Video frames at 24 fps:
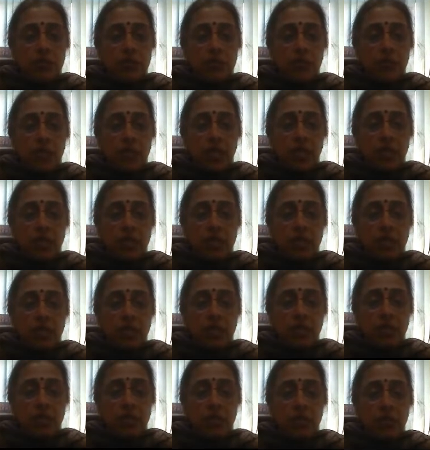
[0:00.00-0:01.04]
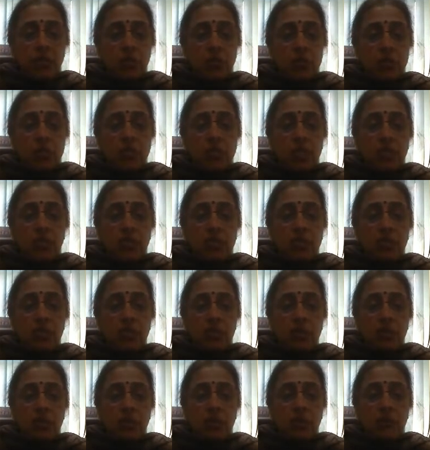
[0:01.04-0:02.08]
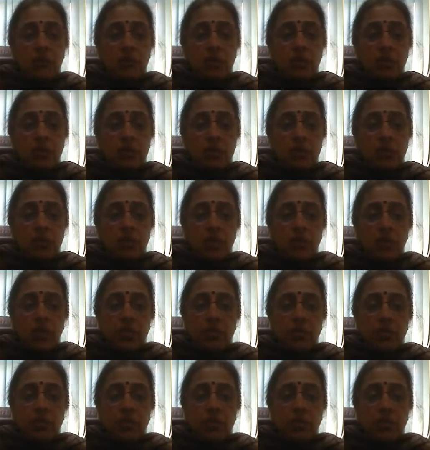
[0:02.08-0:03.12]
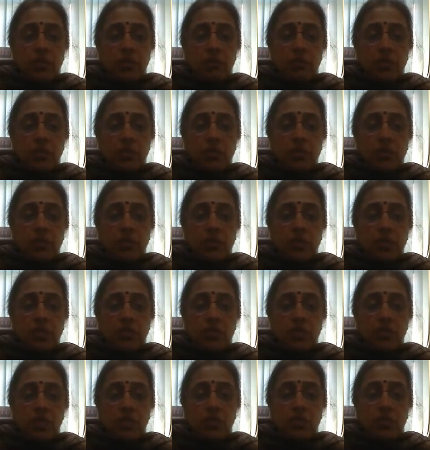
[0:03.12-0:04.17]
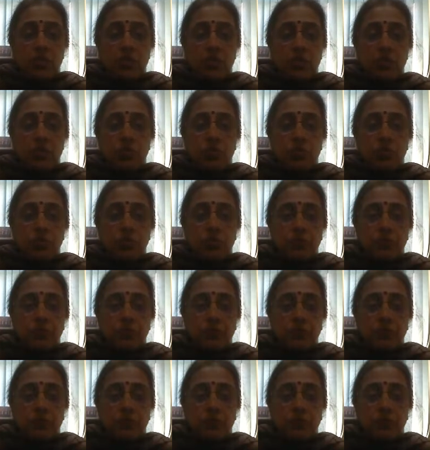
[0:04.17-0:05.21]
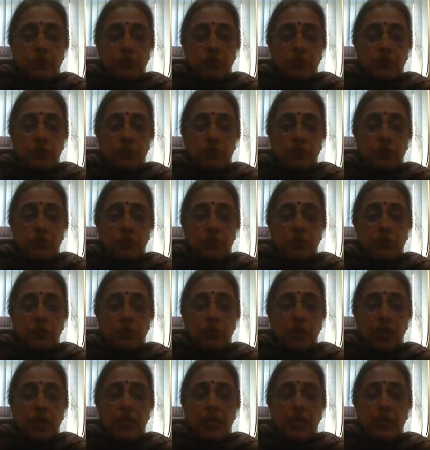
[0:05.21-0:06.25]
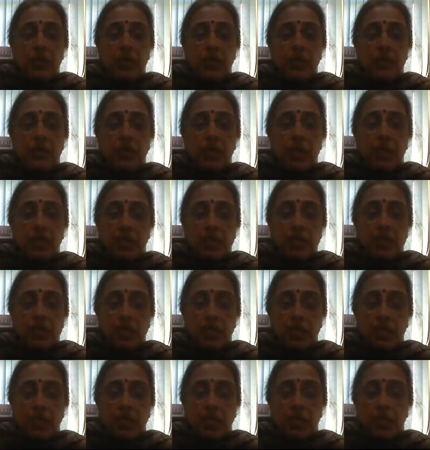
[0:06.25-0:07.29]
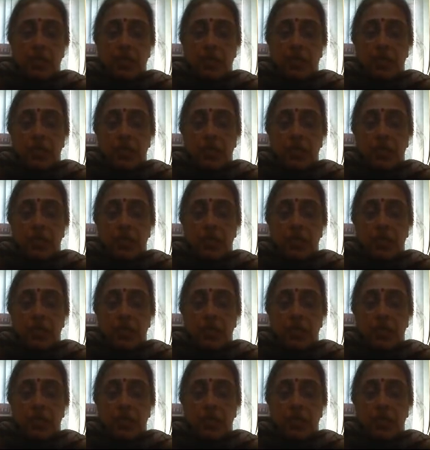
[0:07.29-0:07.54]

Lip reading: Then the third constraint similarly will be 2x1 plus 3x2 minus x3.